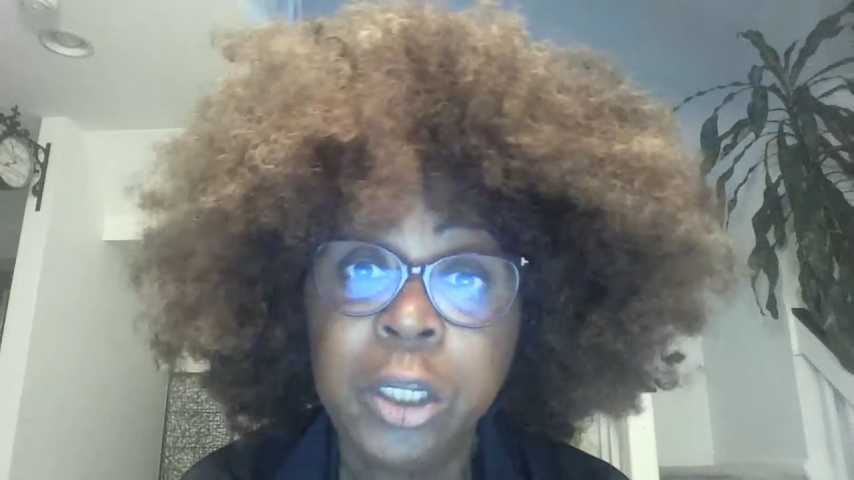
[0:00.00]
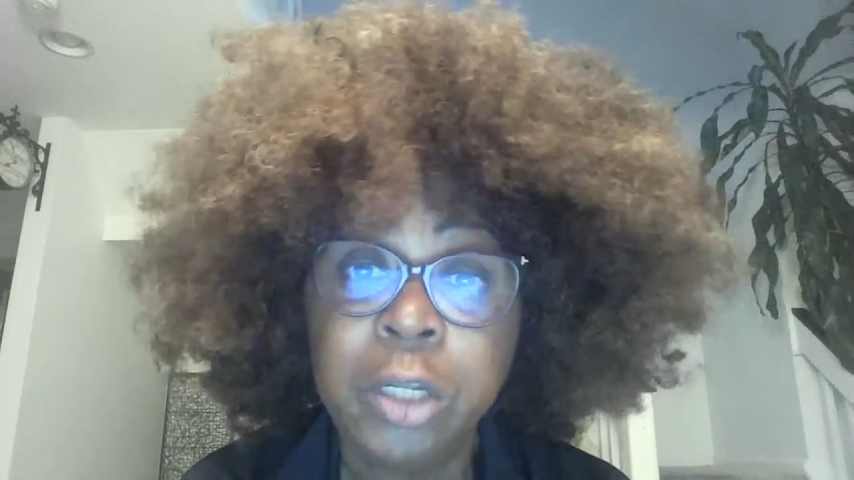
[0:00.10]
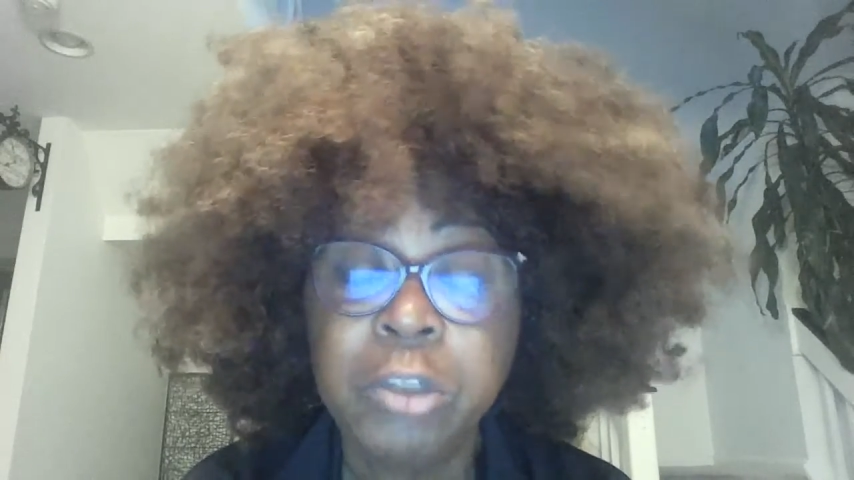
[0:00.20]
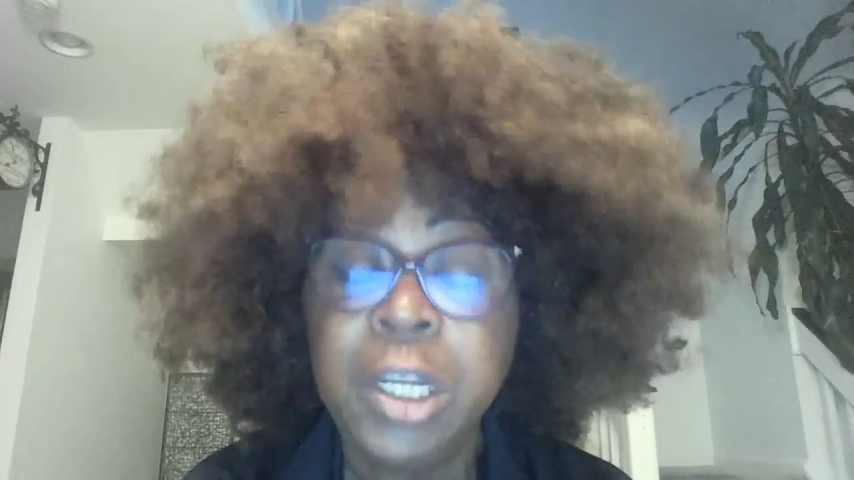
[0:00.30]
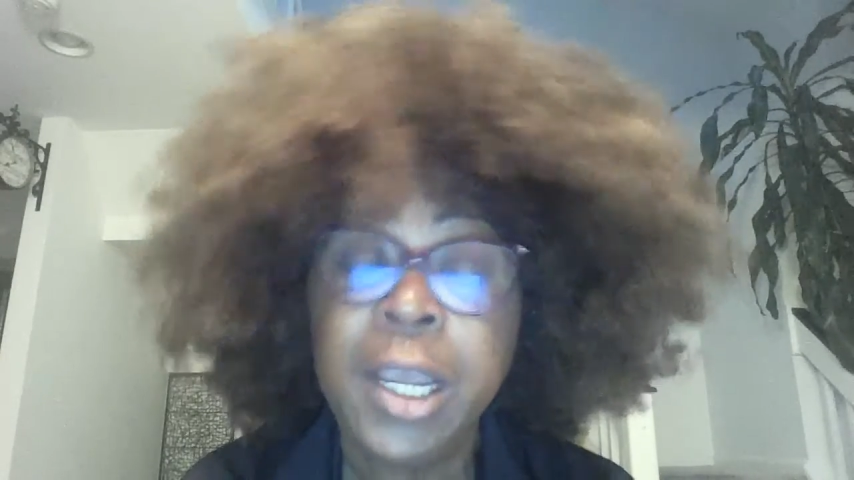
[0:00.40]

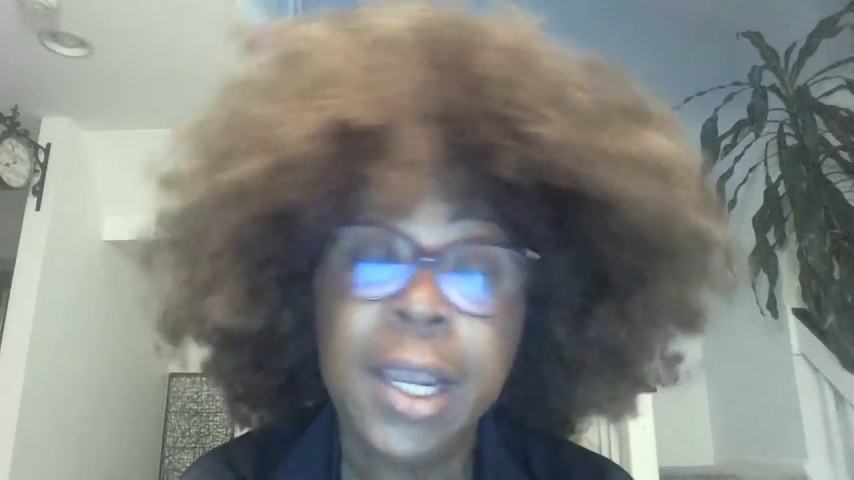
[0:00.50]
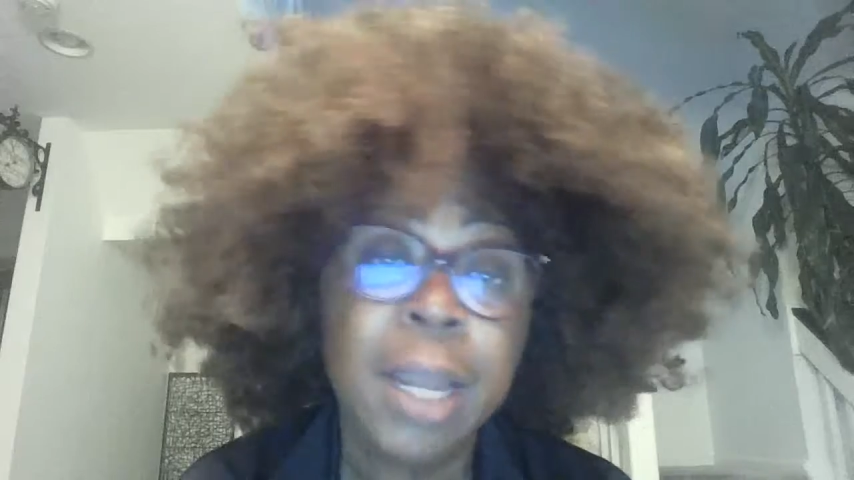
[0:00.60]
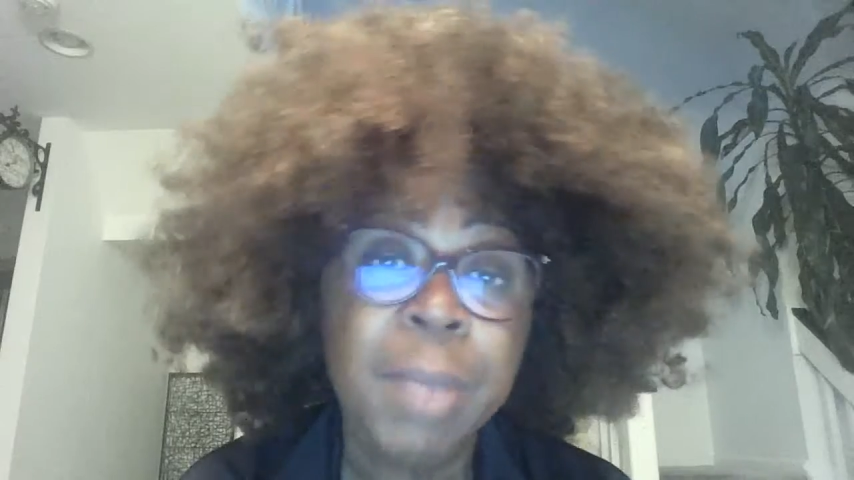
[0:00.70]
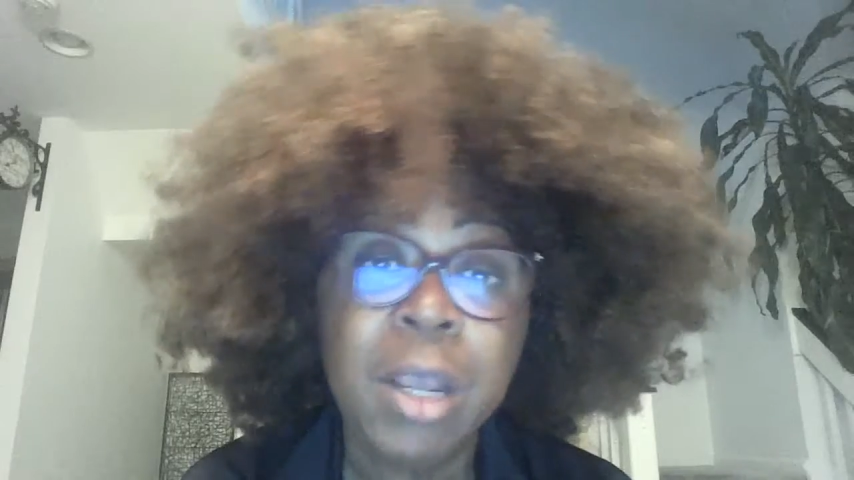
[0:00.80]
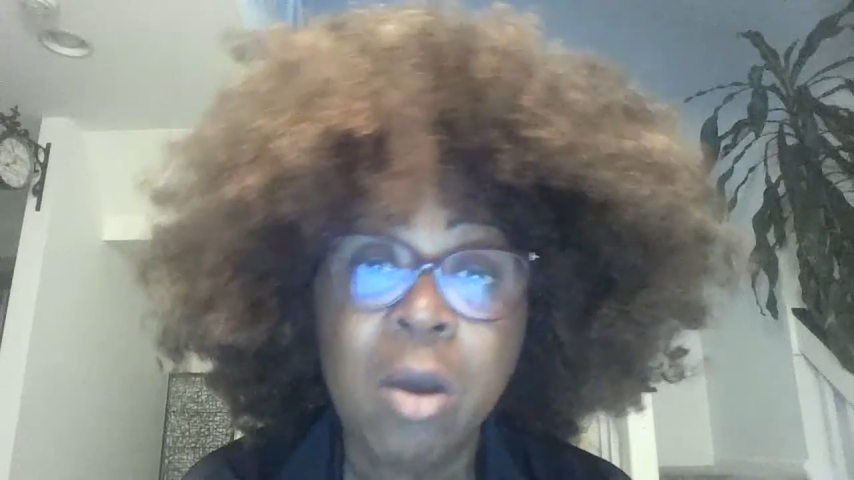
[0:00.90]
And
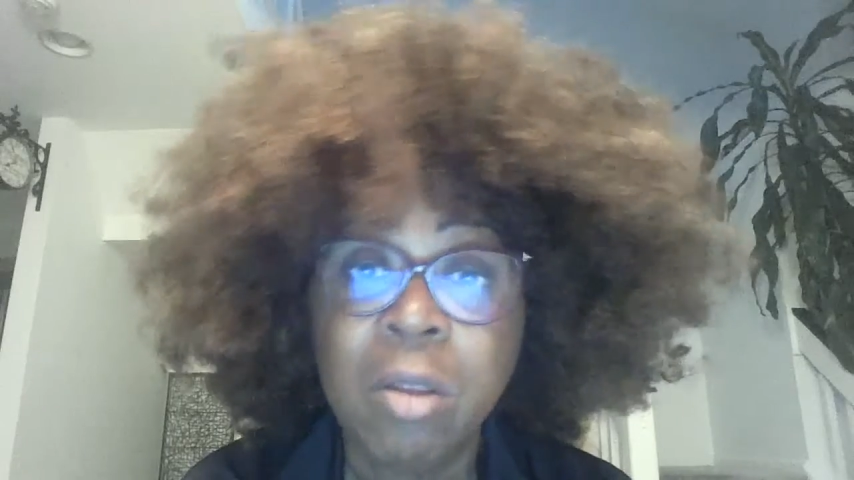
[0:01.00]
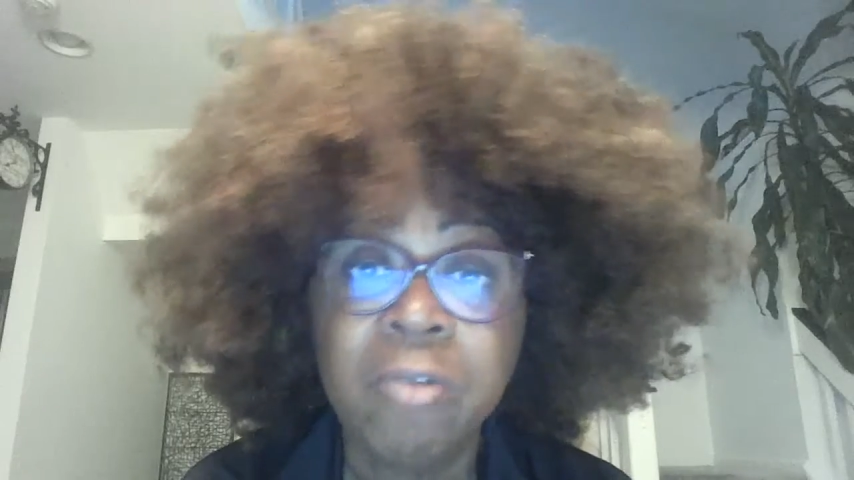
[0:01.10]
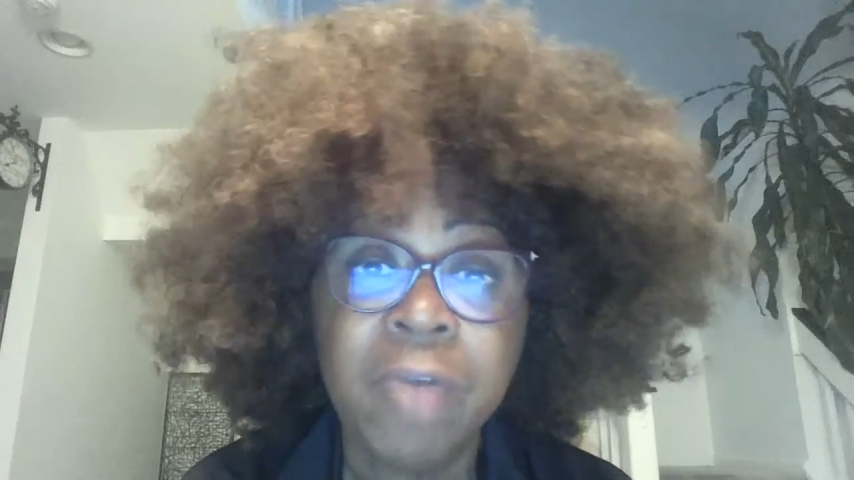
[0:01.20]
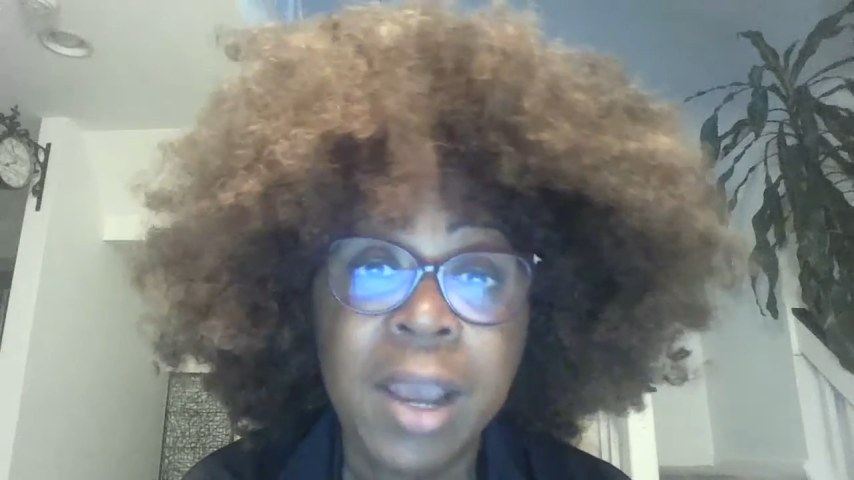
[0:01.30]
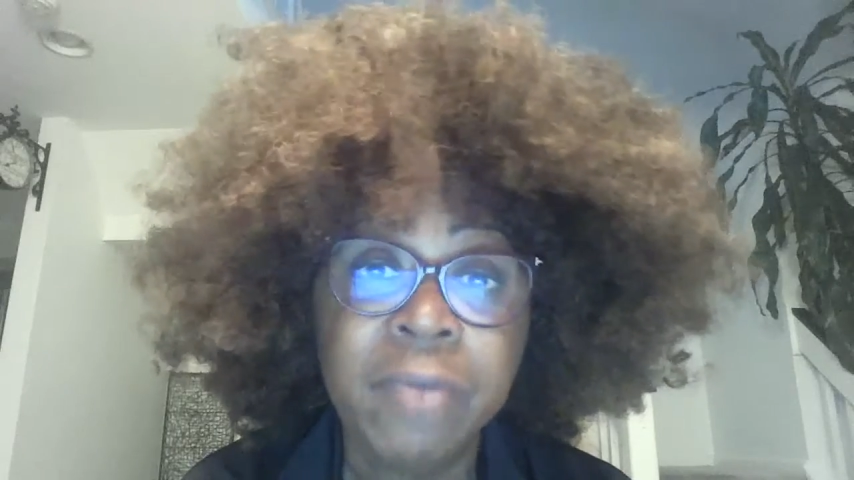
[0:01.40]
I make all
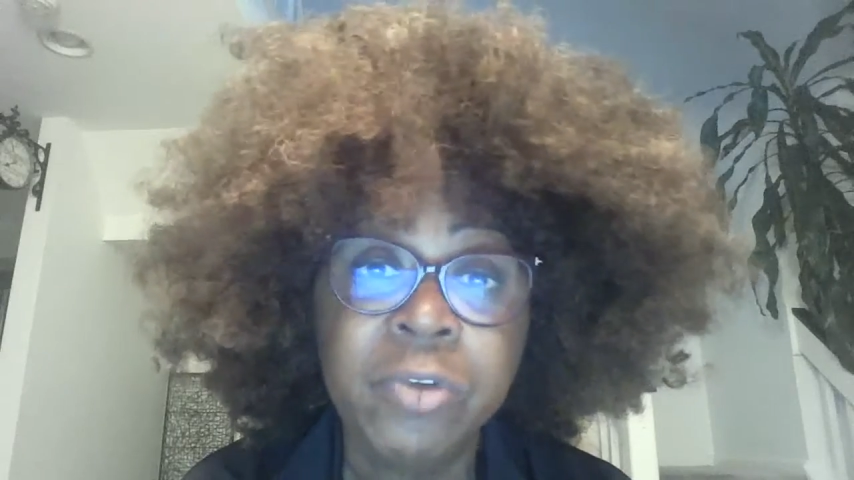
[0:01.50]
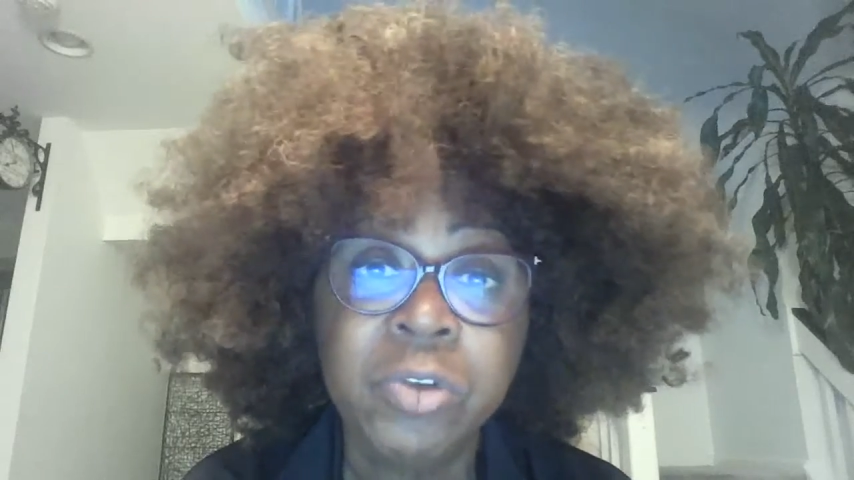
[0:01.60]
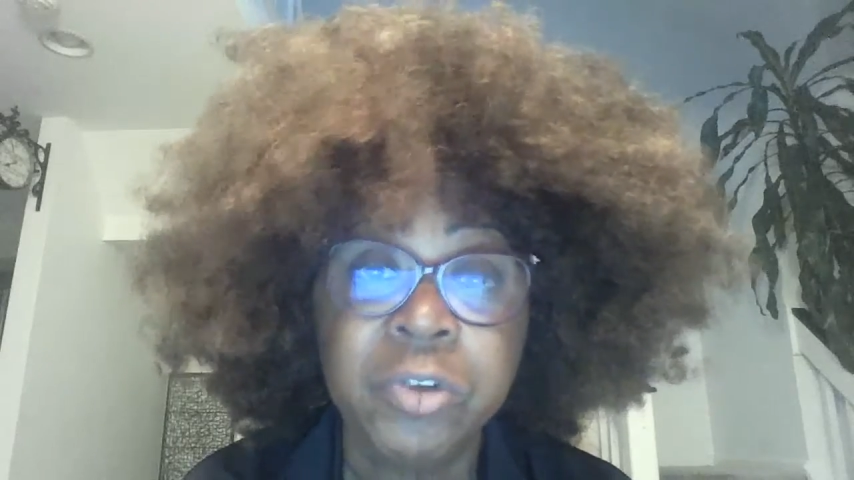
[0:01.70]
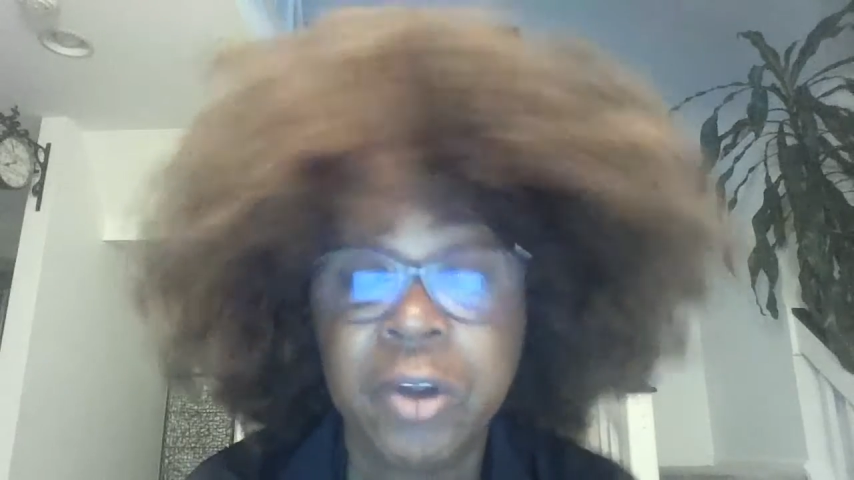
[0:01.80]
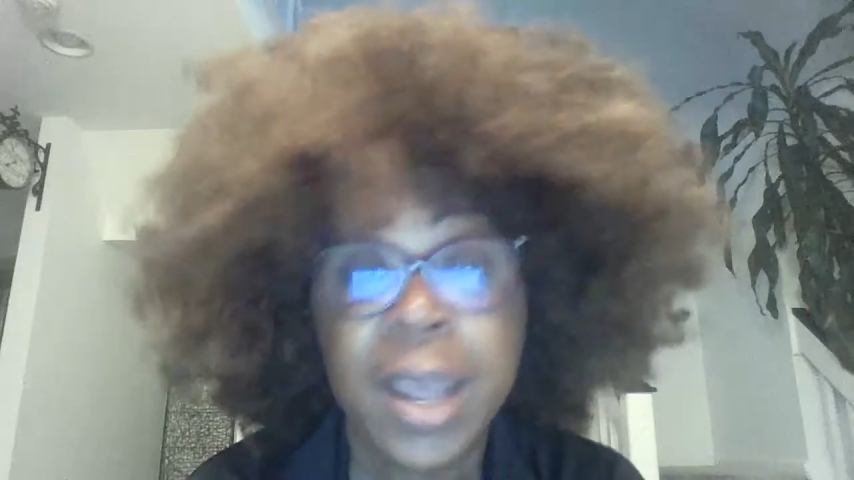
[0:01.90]
the fried
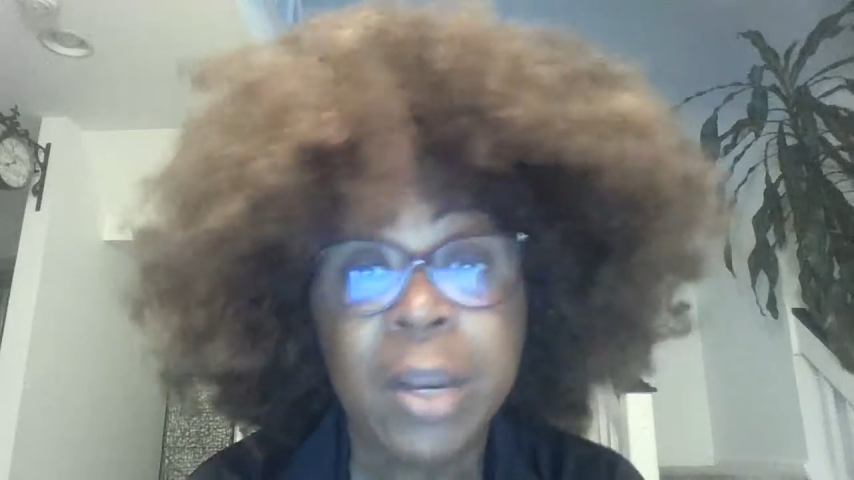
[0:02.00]
foods for her.